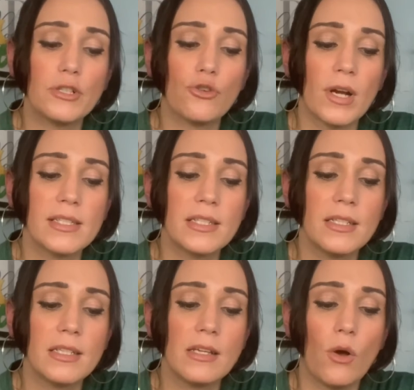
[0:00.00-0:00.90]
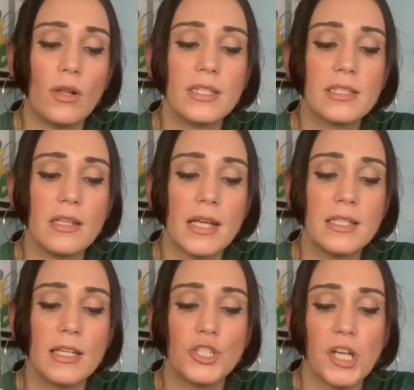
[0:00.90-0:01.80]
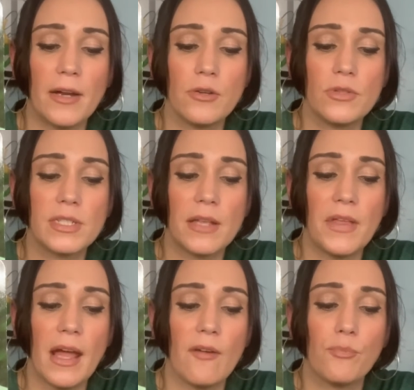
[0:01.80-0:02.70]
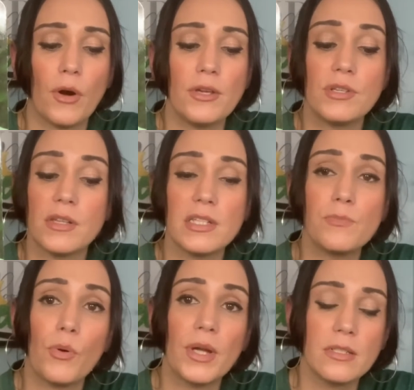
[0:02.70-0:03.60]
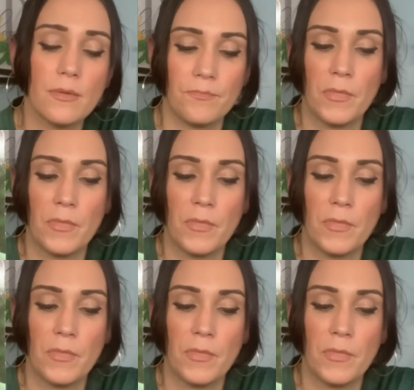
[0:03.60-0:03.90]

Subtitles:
Trust it in all its light and shadows. They have brought you to this point.